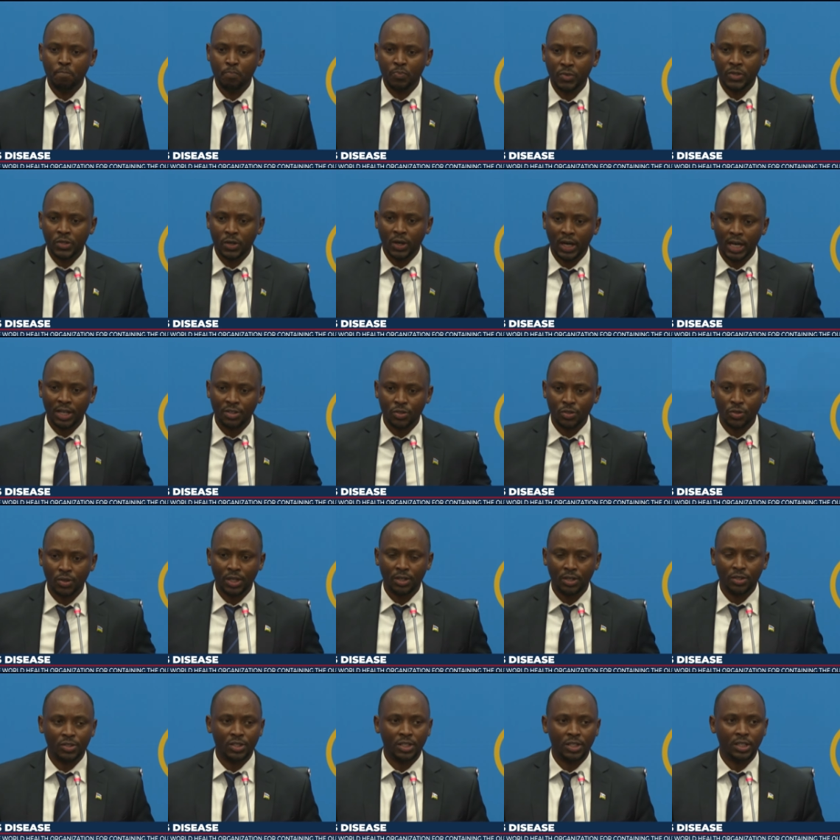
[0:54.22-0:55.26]
So as you
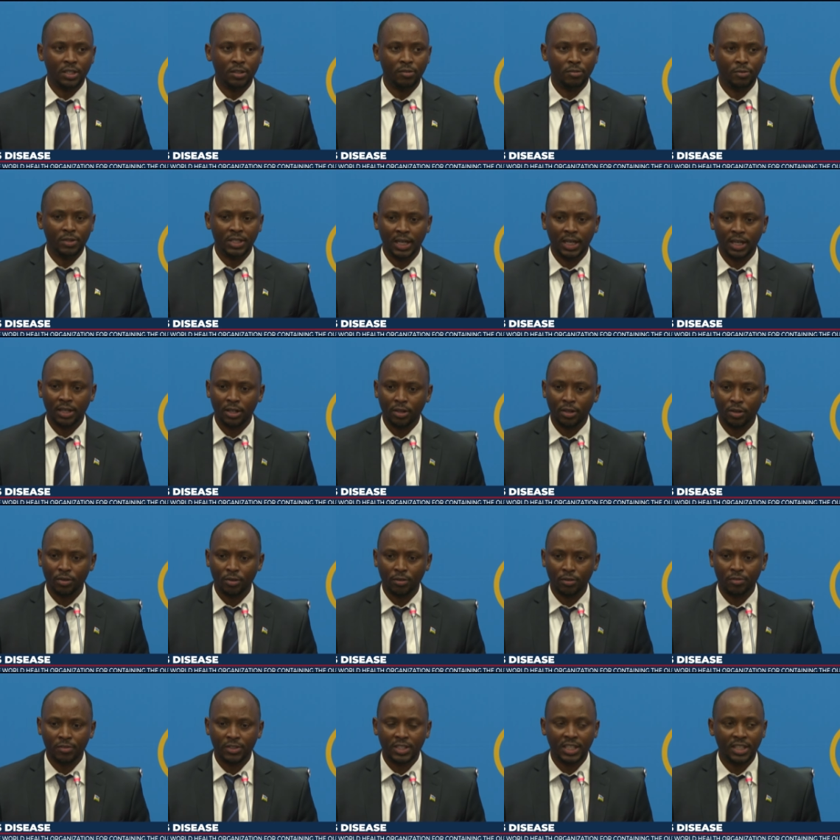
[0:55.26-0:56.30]
can see, we've done a lot
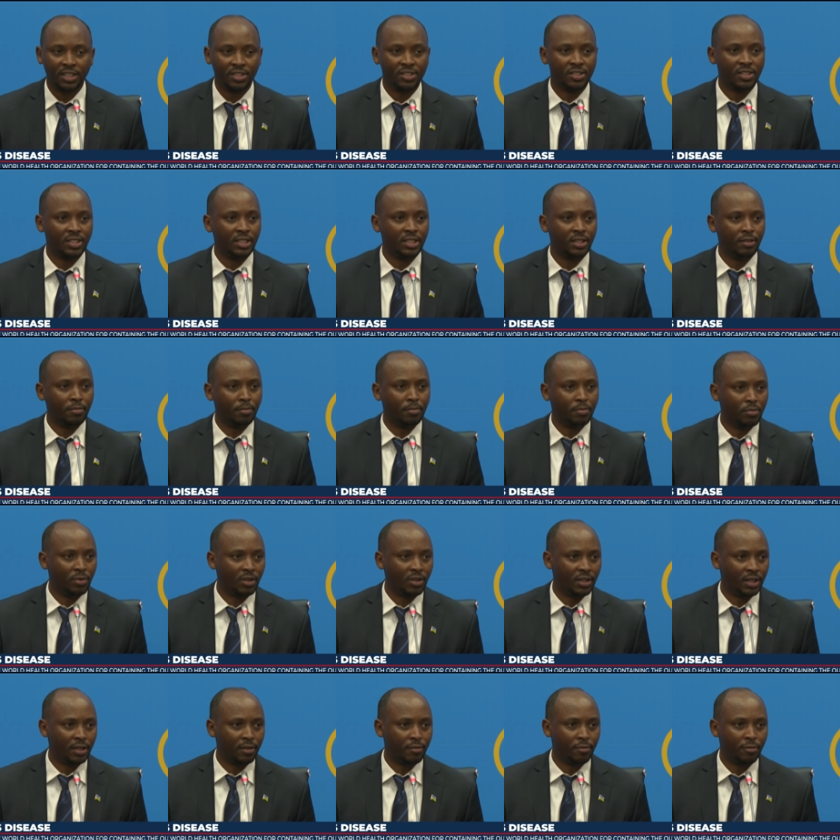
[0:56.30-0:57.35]
of testing, more
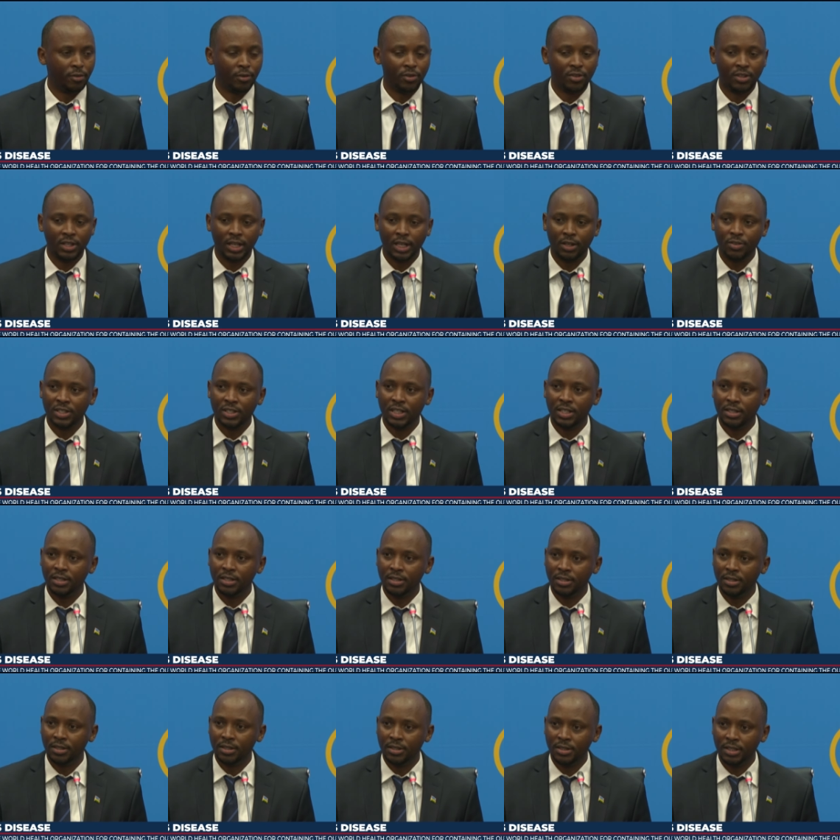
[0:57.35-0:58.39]
than
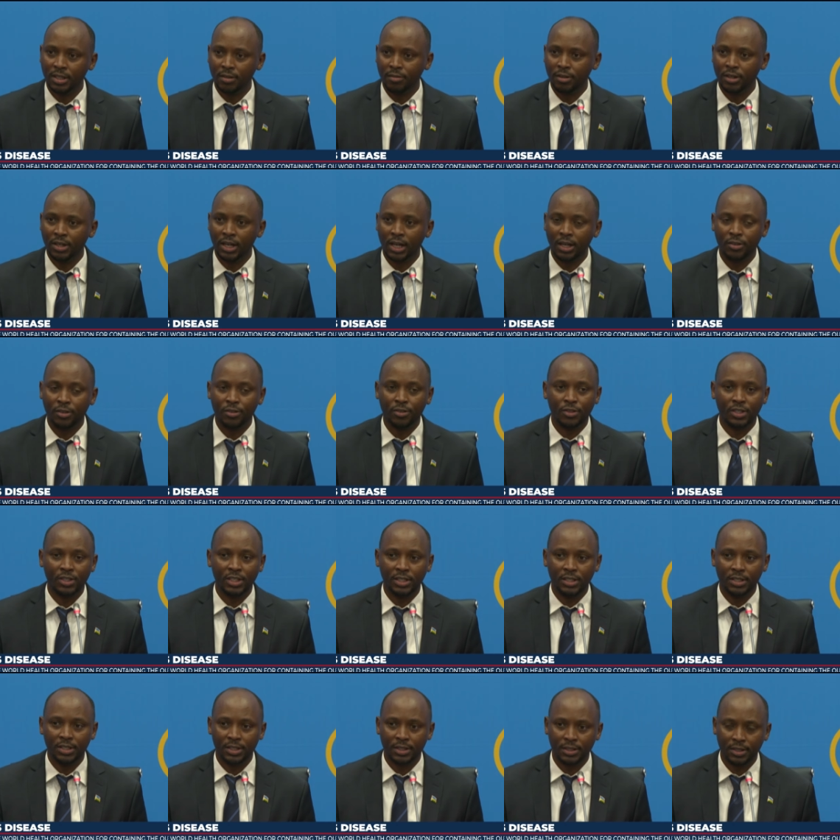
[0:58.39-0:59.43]

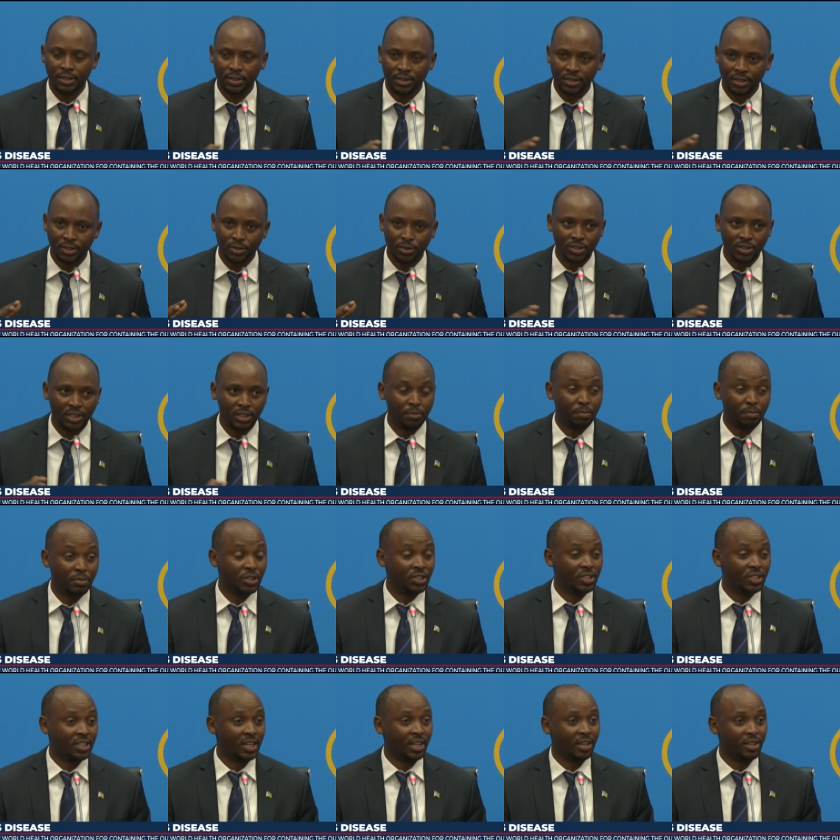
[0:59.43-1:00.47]
4,700. Using
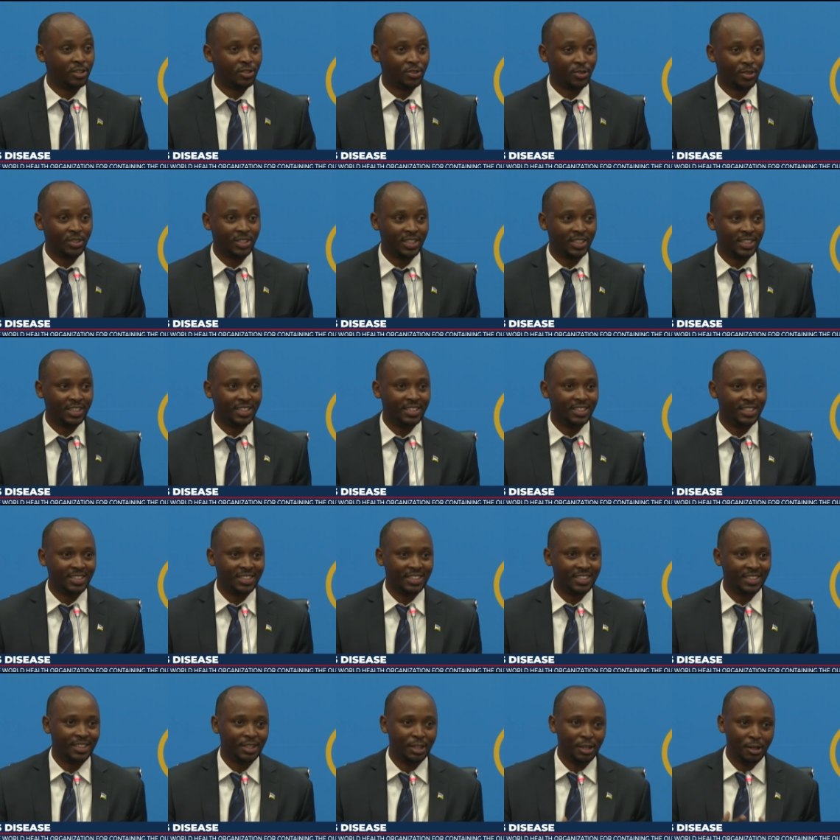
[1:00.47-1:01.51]
PCR is not an
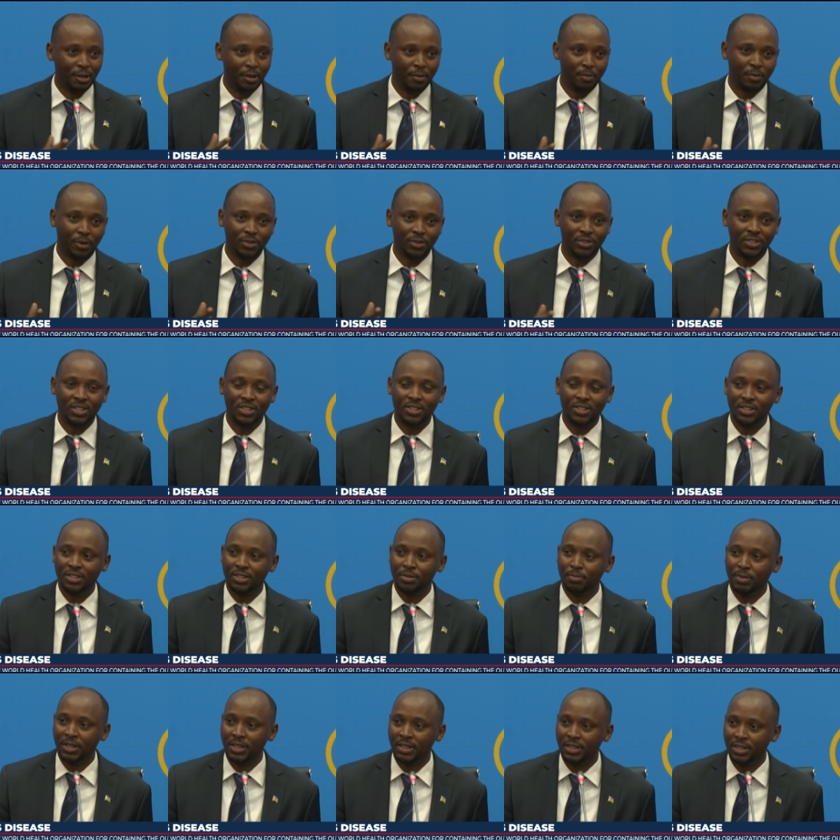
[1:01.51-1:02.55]
easy procedure,
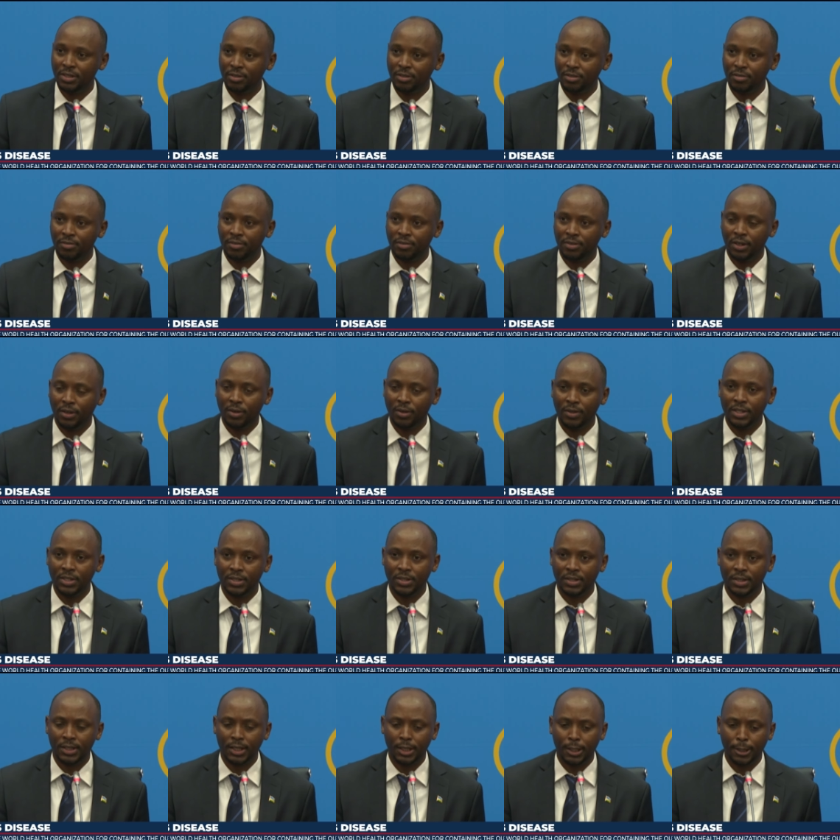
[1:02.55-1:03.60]
but we've
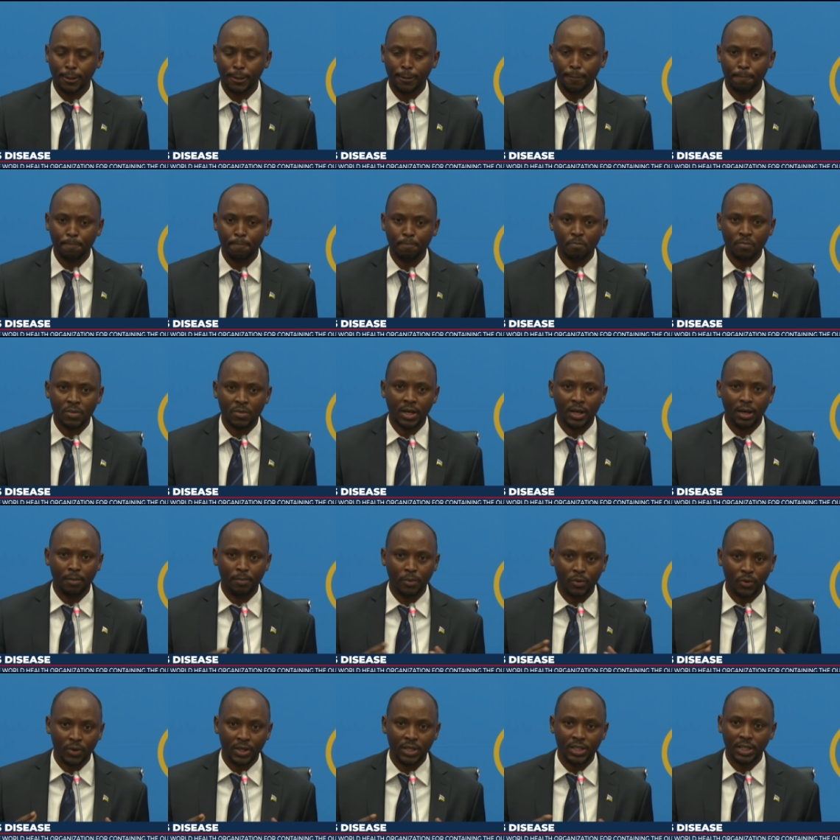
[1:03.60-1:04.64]
always
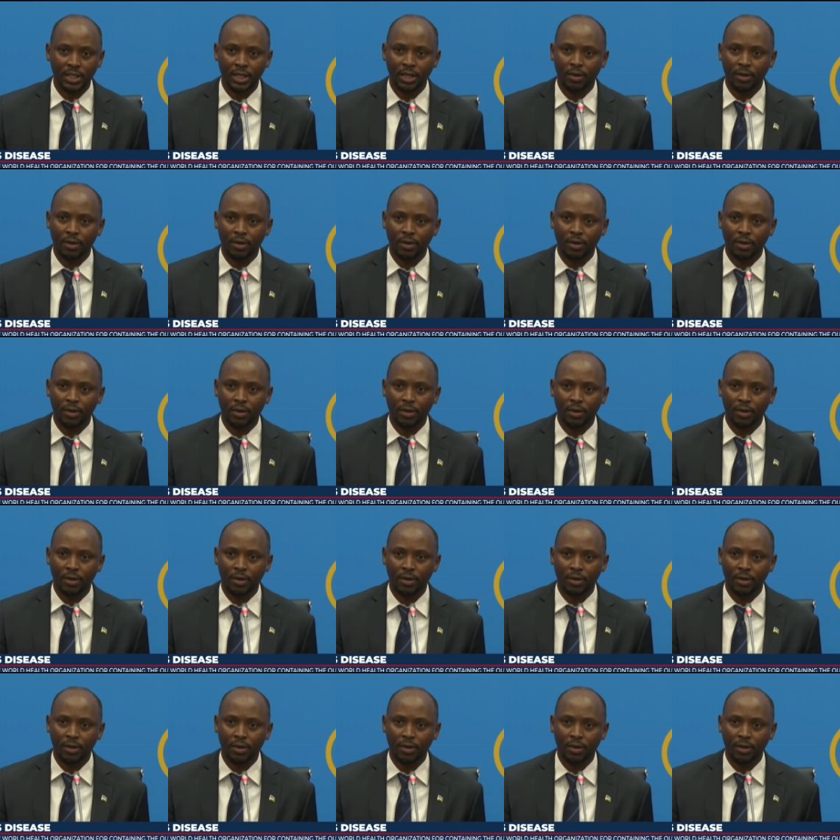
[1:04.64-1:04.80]
upgrading